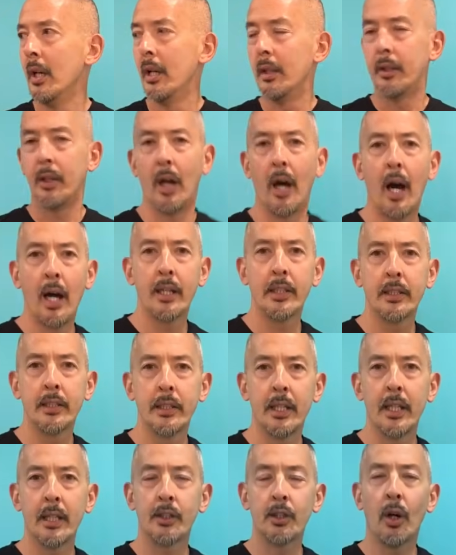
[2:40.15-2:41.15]
the high
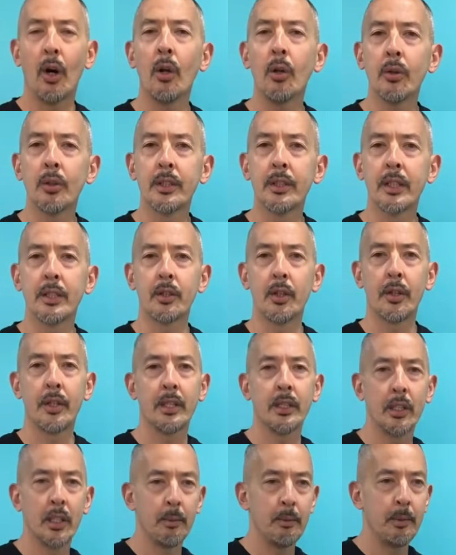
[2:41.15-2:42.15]
stance, all those things are
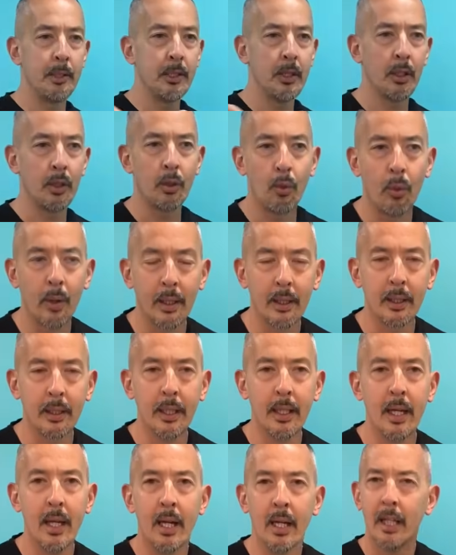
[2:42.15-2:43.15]
things that can be done
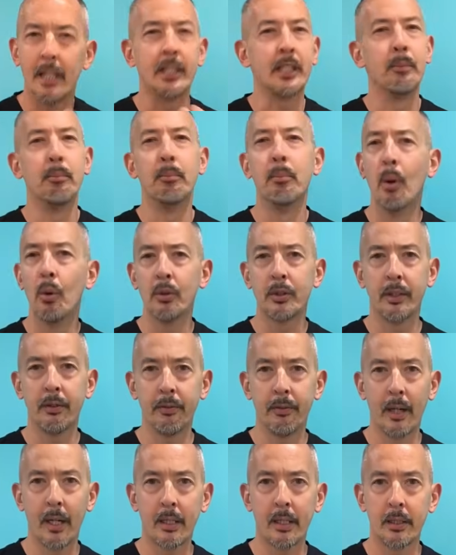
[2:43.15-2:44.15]
quickly and it's the most
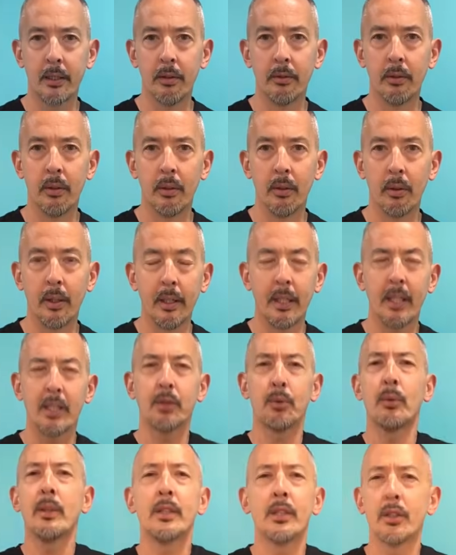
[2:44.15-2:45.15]
effective. Okay, that's
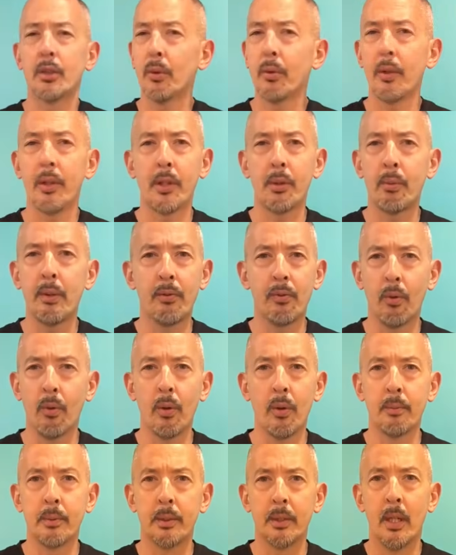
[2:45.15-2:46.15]
the reason it's only 3
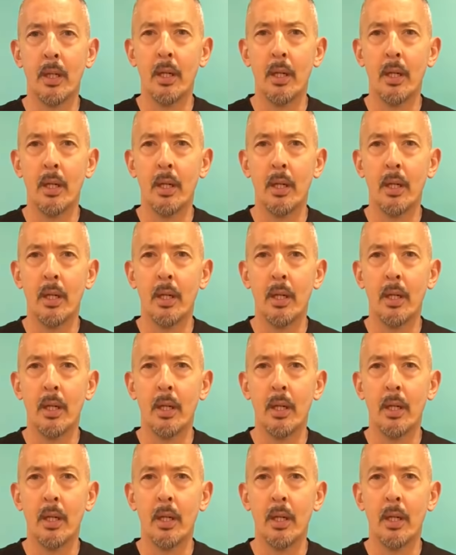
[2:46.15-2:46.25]
forms.